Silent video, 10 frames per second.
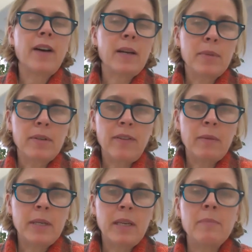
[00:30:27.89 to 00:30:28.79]
vibrant
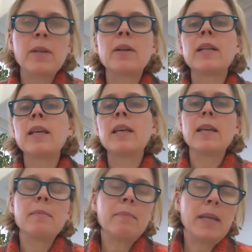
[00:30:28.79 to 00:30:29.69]
farming
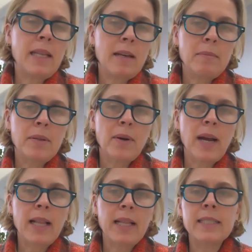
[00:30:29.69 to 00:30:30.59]
community, media
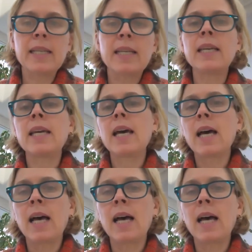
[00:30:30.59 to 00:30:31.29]
plurality,